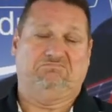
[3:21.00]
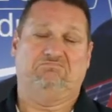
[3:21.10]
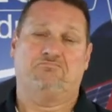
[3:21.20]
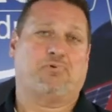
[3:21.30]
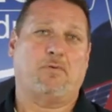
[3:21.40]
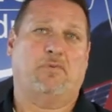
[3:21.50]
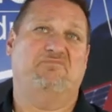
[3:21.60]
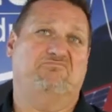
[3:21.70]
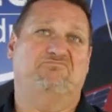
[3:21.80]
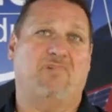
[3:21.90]

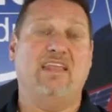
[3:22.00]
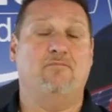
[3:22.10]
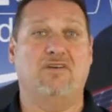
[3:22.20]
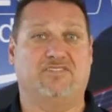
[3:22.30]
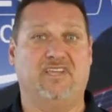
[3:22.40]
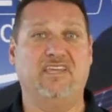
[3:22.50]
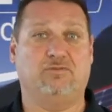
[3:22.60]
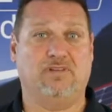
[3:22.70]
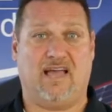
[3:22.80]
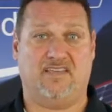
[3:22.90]
probably in most
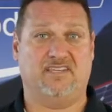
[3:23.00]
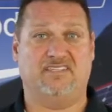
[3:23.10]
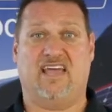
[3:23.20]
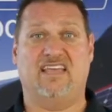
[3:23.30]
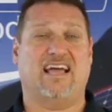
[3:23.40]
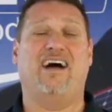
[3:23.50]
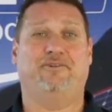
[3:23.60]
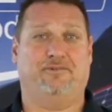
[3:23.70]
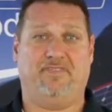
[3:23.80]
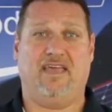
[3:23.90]
diesel cars these days
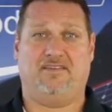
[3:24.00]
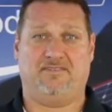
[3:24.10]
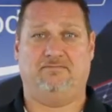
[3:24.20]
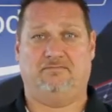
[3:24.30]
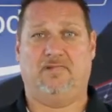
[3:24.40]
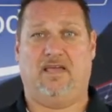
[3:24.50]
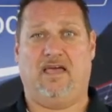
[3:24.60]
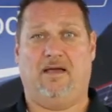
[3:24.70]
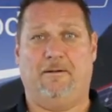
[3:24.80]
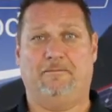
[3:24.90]
under 1,000
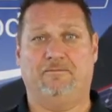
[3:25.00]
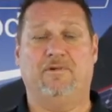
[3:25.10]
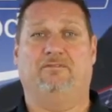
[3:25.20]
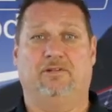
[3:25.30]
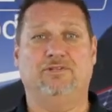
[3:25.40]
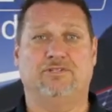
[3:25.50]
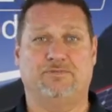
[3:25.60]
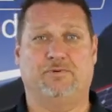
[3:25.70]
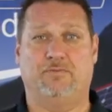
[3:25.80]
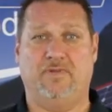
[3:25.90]

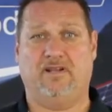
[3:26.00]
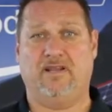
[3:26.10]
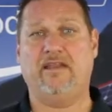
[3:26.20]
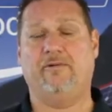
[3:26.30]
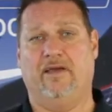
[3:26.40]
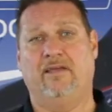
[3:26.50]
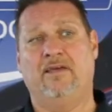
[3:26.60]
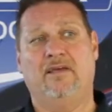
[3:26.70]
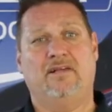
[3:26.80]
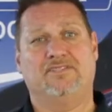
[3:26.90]
revolutions per minute anyway.
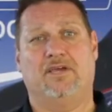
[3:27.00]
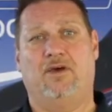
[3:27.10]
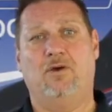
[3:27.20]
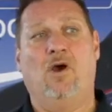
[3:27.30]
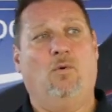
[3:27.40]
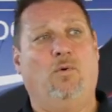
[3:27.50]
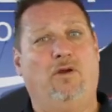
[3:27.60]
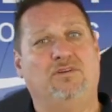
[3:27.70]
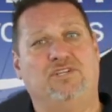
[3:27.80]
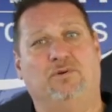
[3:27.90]
So
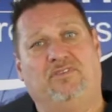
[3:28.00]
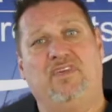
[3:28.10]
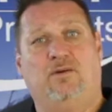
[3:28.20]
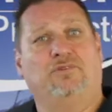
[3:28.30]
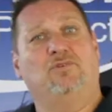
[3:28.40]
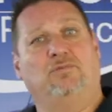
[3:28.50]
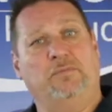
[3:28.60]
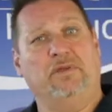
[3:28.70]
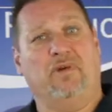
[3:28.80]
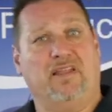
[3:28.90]
whereas you would think it would normally
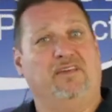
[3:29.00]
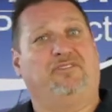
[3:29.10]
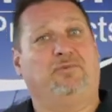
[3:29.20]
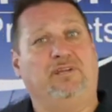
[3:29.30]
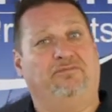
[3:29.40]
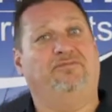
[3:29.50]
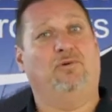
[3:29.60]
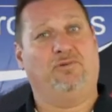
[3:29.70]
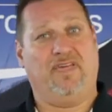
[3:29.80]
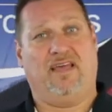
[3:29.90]
be running at 3,000 to
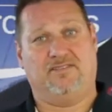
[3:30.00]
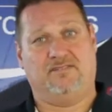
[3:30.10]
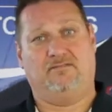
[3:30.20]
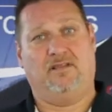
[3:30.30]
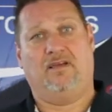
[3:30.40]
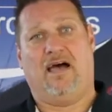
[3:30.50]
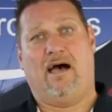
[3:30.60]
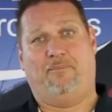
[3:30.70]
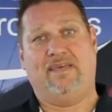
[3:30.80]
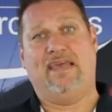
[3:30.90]
4,000
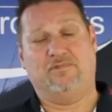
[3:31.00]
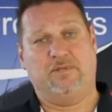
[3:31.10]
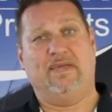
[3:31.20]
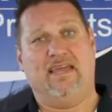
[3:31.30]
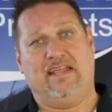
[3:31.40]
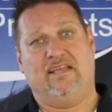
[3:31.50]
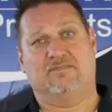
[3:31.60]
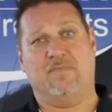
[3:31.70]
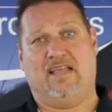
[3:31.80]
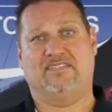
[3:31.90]
RPM to be getting
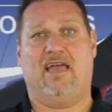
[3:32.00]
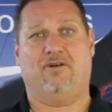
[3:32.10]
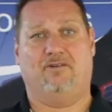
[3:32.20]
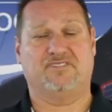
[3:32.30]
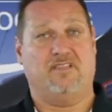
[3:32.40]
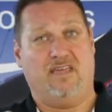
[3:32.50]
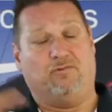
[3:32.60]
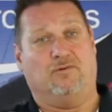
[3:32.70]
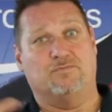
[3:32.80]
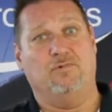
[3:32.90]
its max out of, so
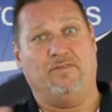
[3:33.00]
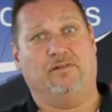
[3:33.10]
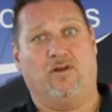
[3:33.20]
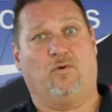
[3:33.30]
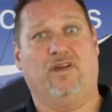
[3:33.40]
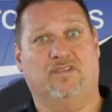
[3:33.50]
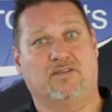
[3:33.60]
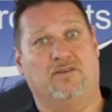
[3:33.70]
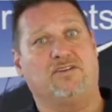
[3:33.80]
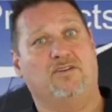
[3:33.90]
therefore it's moving a lot quicker,
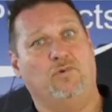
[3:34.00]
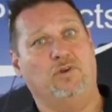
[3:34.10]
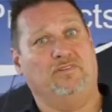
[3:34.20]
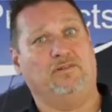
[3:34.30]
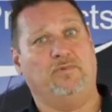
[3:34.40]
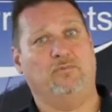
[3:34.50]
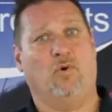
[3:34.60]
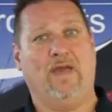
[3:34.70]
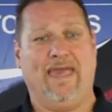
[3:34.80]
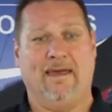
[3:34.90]
so it's going to move a little bit
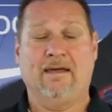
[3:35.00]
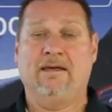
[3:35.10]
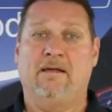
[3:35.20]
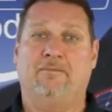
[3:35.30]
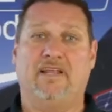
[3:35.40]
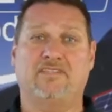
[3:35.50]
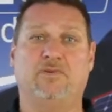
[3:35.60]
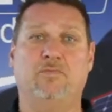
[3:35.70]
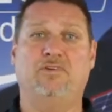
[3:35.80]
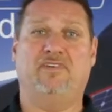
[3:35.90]
more air. But as
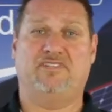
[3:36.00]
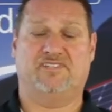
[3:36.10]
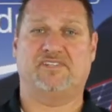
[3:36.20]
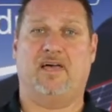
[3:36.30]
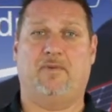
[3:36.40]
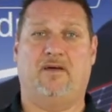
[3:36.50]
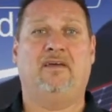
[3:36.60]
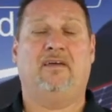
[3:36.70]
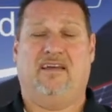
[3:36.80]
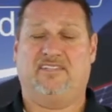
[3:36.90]
we move into summer,
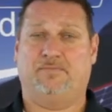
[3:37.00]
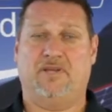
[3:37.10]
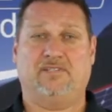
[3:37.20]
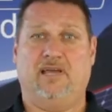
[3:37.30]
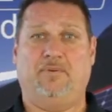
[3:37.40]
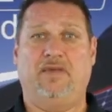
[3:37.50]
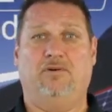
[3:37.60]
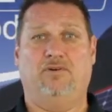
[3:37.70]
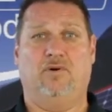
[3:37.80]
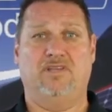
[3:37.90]
especially up
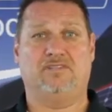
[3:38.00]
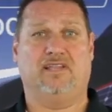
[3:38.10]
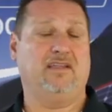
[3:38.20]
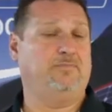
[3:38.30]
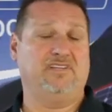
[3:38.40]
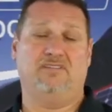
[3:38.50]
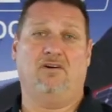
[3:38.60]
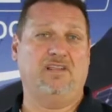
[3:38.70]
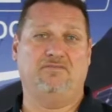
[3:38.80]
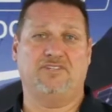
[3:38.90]
here in Queensland, but
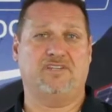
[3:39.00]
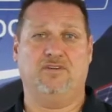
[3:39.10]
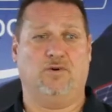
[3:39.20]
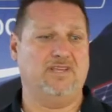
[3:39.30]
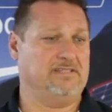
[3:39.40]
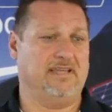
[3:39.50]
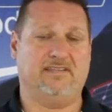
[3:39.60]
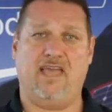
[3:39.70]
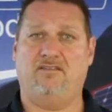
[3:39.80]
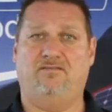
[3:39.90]
not even just in
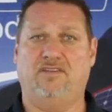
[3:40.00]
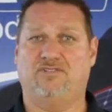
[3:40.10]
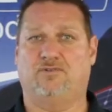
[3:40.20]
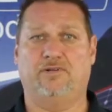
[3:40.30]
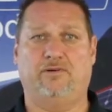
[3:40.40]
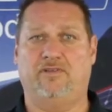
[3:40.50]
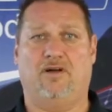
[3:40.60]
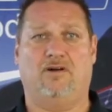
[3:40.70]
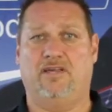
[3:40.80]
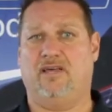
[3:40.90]
Queensland, down in Victoria in
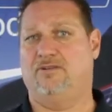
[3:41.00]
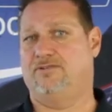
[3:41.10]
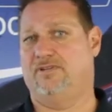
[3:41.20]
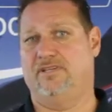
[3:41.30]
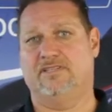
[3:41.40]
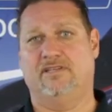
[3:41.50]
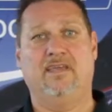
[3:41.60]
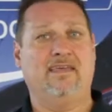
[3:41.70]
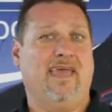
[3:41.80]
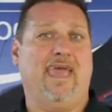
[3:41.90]
the high countries
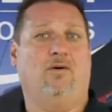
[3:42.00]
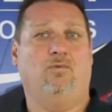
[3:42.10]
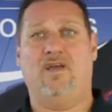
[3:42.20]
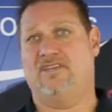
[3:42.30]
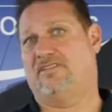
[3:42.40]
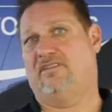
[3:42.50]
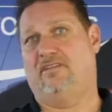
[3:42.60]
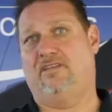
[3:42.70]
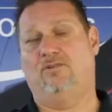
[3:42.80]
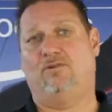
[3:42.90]
and out west
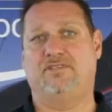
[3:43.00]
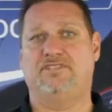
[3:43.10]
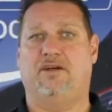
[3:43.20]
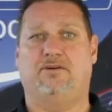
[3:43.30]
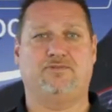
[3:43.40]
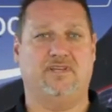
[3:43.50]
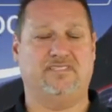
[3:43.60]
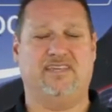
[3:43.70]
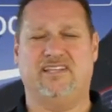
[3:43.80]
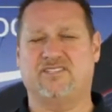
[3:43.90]
and in northern
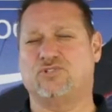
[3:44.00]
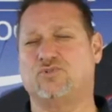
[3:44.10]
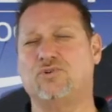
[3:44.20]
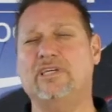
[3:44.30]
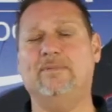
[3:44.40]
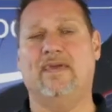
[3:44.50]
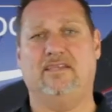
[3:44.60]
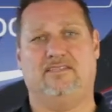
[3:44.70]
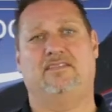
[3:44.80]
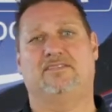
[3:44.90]
territories, they get extreme
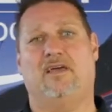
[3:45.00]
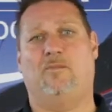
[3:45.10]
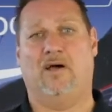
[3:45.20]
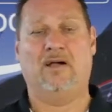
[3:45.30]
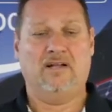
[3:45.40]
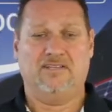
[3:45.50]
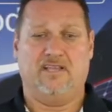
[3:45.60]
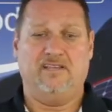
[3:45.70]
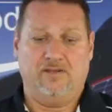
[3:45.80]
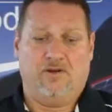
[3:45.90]
heats in the summer.
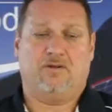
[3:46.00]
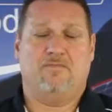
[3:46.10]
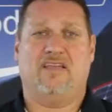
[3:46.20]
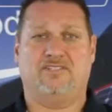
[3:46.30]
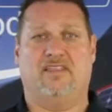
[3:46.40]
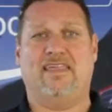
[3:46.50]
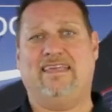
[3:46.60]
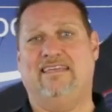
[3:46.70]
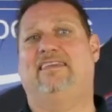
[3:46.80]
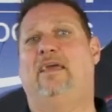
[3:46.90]
So you've got to imagine
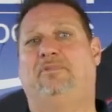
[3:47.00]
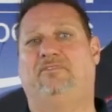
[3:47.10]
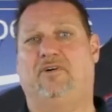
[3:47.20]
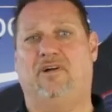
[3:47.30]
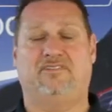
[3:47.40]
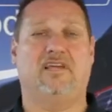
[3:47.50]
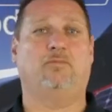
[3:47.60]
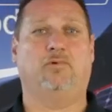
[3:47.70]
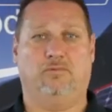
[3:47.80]
that gets amplified double